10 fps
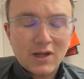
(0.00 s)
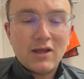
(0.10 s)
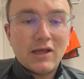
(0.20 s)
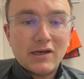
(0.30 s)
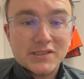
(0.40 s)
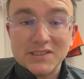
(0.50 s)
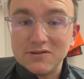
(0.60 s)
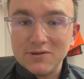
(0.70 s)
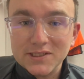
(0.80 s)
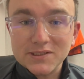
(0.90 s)
And as the
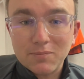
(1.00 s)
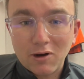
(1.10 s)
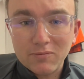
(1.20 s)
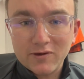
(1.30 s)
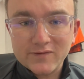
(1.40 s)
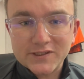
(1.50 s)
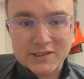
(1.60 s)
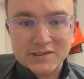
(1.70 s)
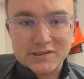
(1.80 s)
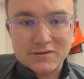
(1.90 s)
U.S. Department of
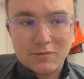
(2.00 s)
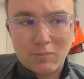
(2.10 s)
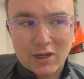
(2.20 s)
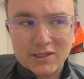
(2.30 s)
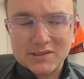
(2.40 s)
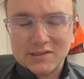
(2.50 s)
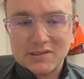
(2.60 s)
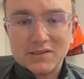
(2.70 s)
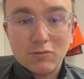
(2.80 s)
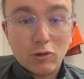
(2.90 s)
Justice reminds
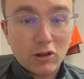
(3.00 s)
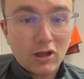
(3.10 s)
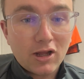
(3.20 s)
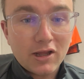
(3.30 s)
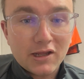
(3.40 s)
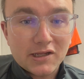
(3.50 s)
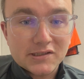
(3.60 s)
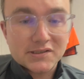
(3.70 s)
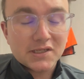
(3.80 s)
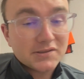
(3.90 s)
us, where law
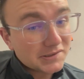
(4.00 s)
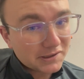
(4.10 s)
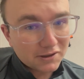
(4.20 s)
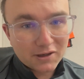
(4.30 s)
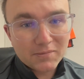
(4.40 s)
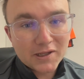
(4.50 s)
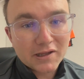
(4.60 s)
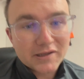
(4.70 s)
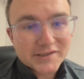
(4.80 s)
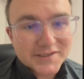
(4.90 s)
ends, tyranny
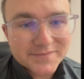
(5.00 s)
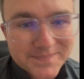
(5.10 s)
begins.